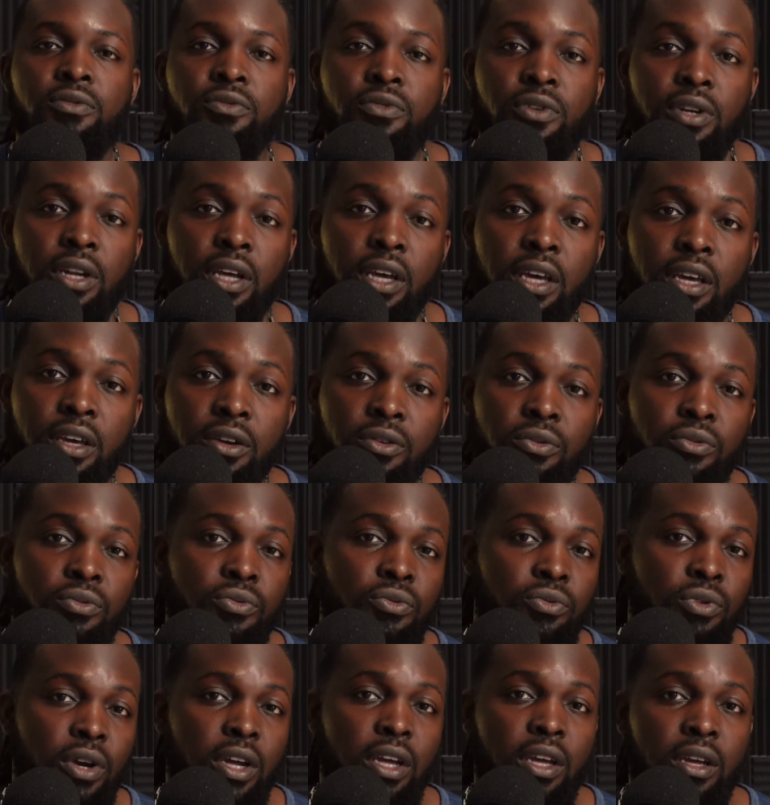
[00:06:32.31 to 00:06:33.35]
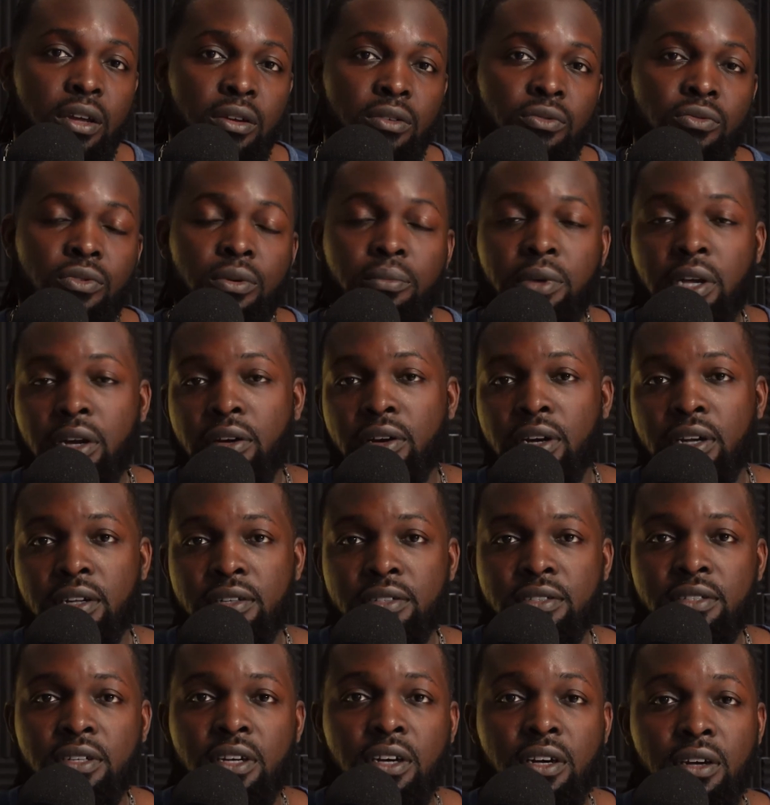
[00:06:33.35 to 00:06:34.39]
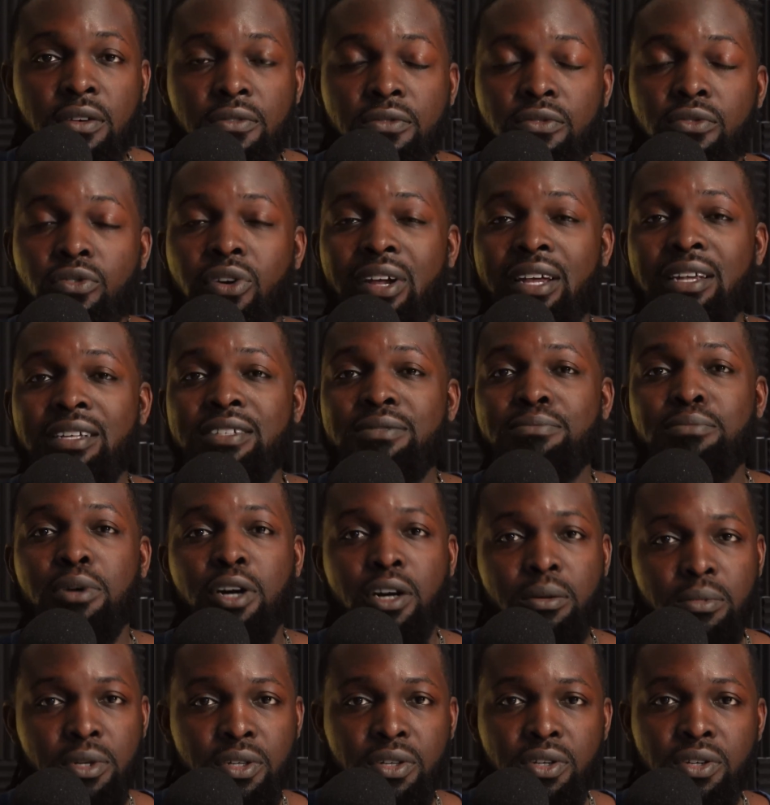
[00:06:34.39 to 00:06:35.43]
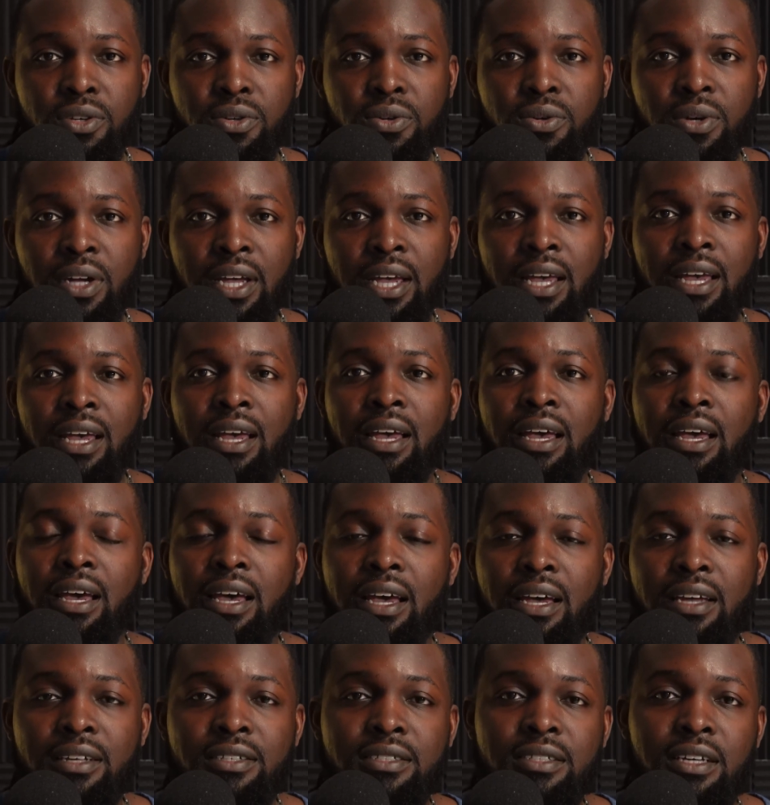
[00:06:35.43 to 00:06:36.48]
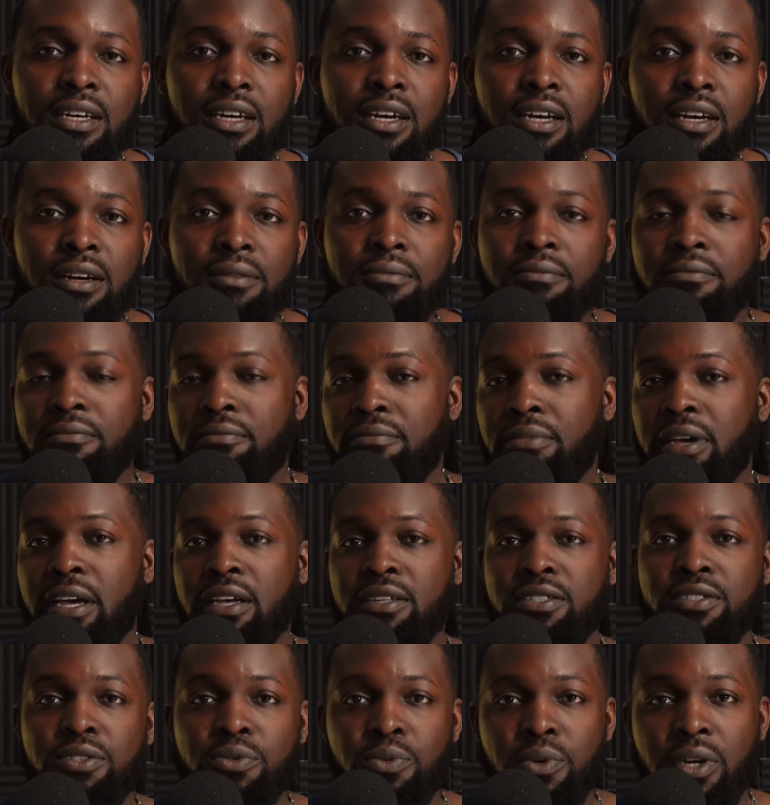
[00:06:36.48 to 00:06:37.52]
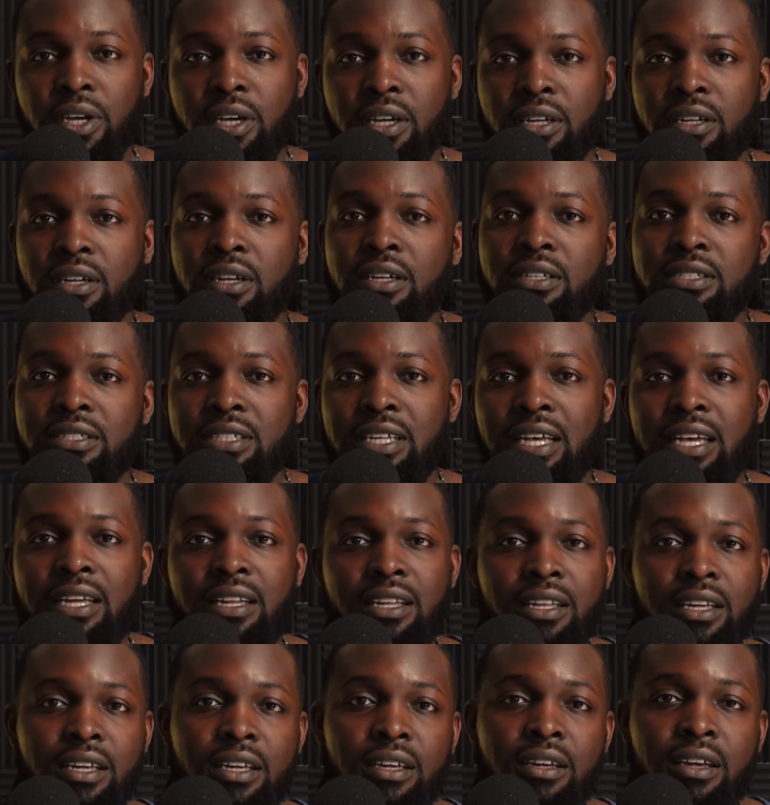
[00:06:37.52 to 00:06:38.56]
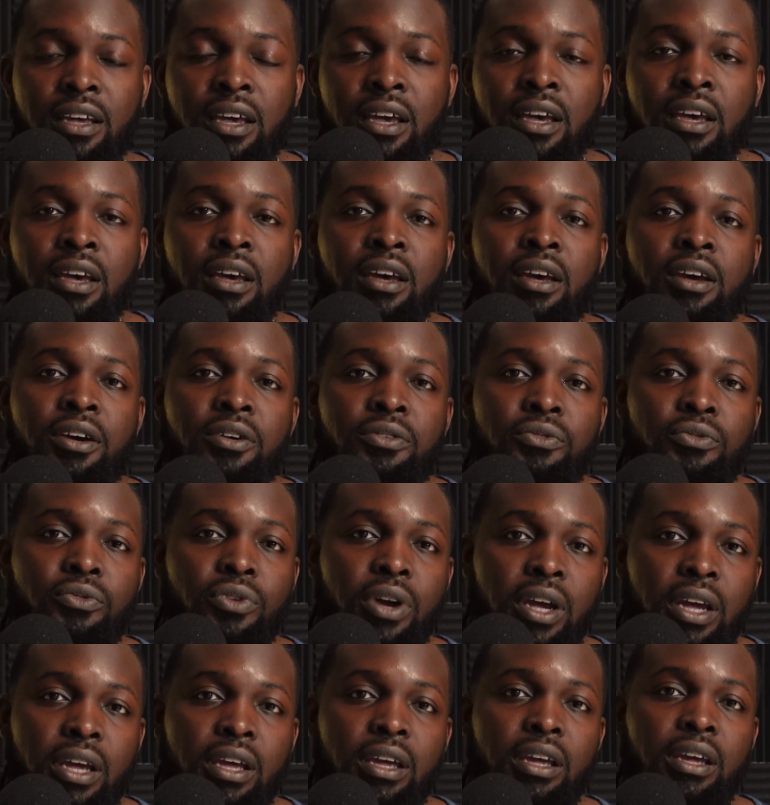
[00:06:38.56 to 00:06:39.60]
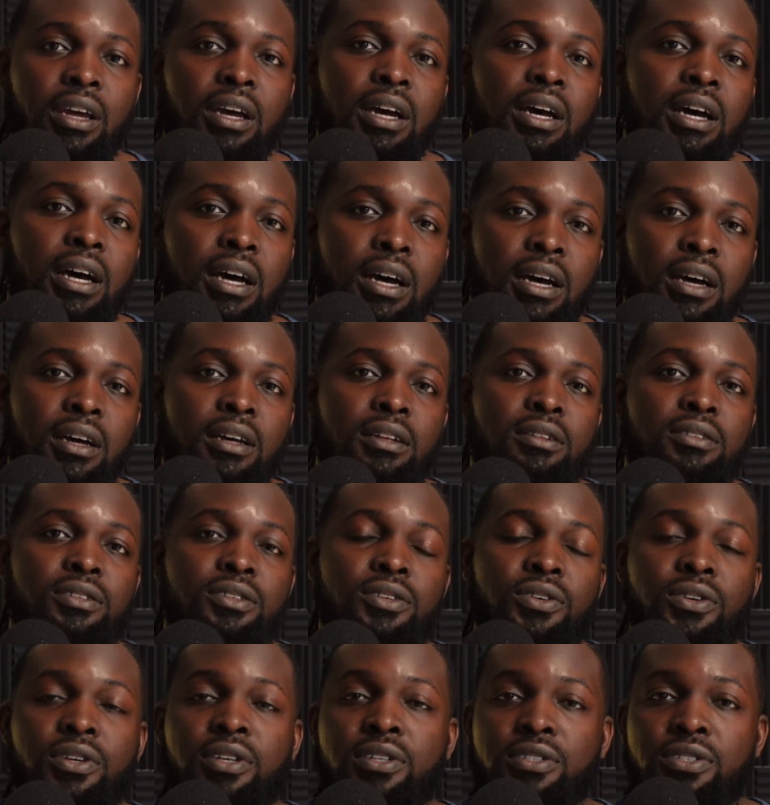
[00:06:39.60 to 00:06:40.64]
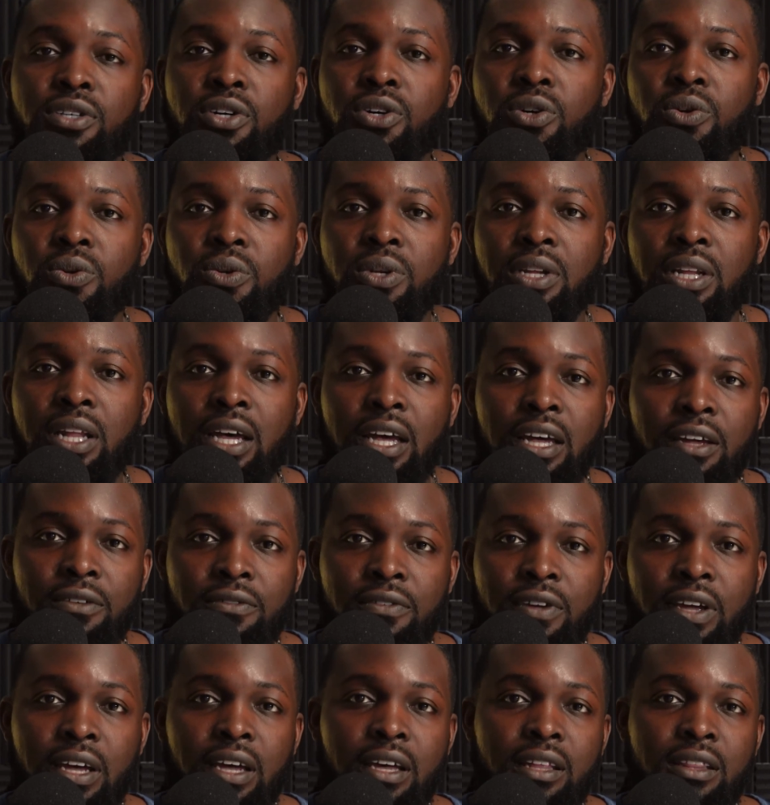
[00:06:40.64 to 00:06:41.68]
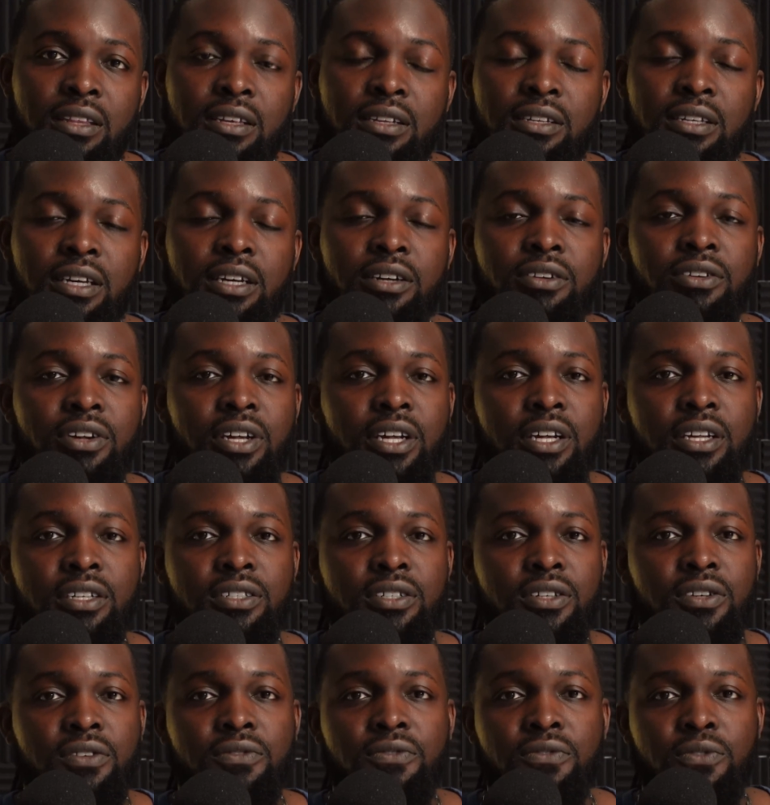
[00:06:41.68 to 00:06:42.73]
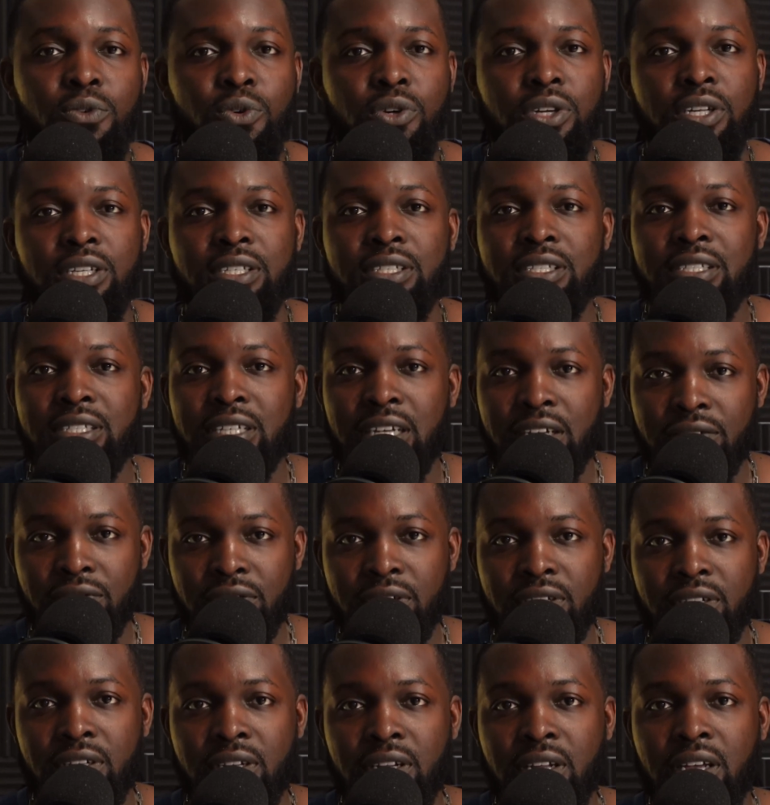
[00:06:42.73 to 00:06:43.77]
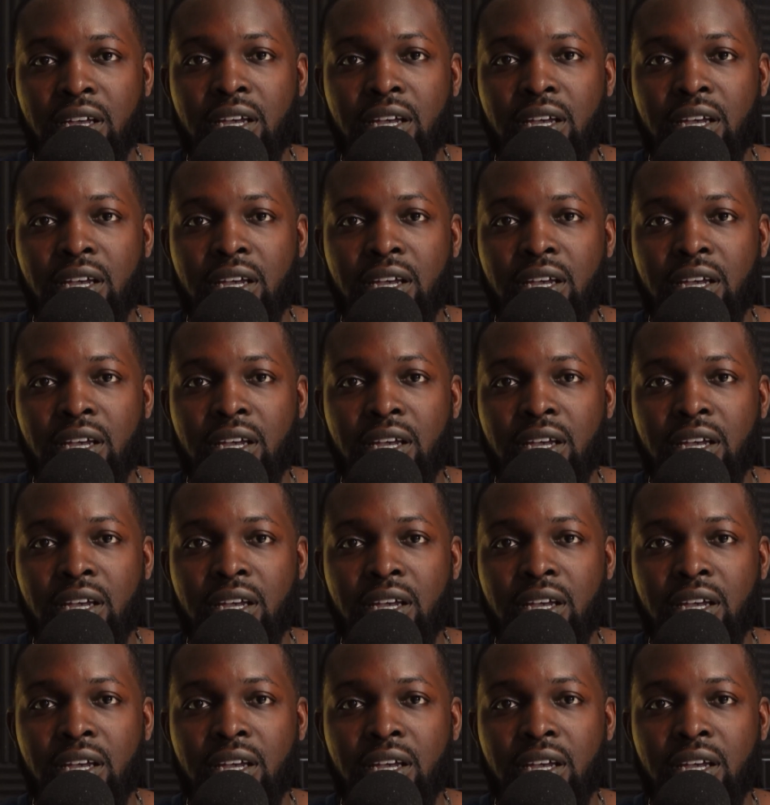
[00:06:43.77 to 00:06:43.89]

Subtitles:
Renee Ray Ramirez of Ray's Barbecue has passed away. Sadly, Ray took his own life at the tender age of 47.